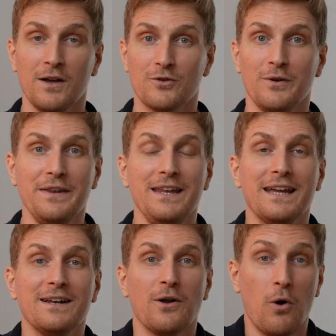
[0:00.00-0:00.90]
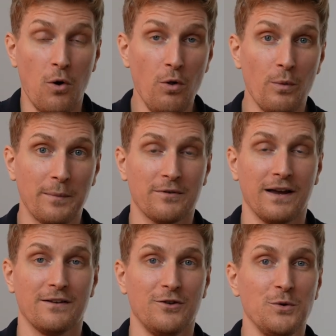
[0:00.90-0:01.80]
So in the end, all
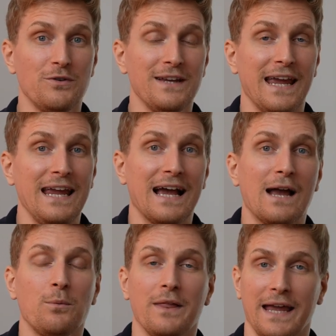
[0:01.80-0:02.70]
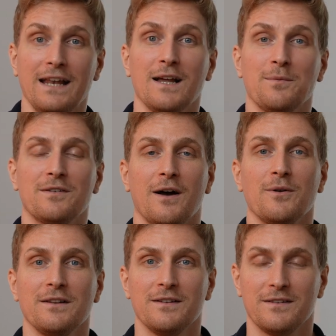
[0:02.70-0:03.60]
websites using AI will end up
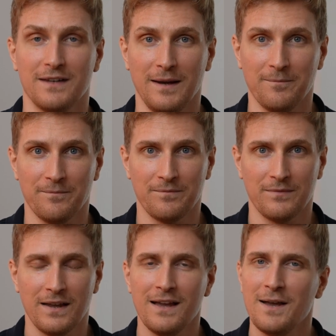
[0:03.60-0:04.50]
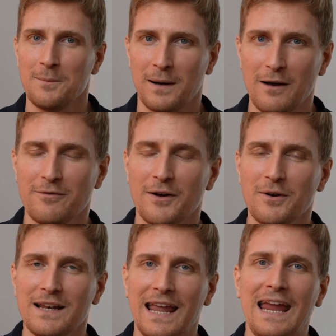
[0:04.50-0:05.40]
sounding the same. But I found
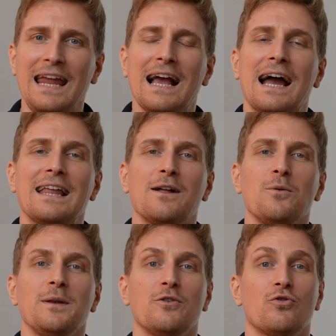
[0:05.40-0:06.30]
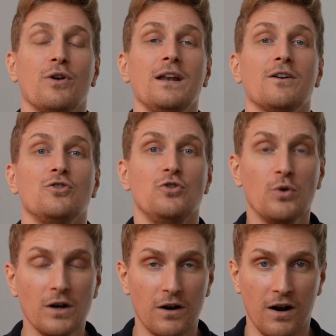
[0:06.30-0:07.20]
an AI that will be trained on
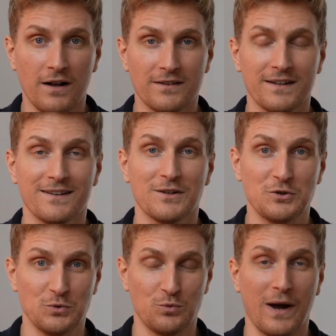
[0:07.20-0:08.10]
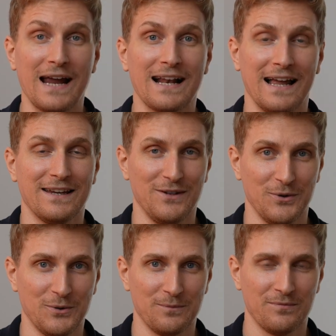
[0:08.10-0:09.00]
your content to write like
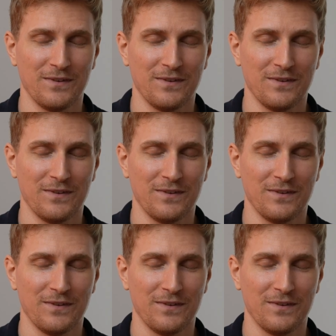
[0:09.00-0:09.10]
you.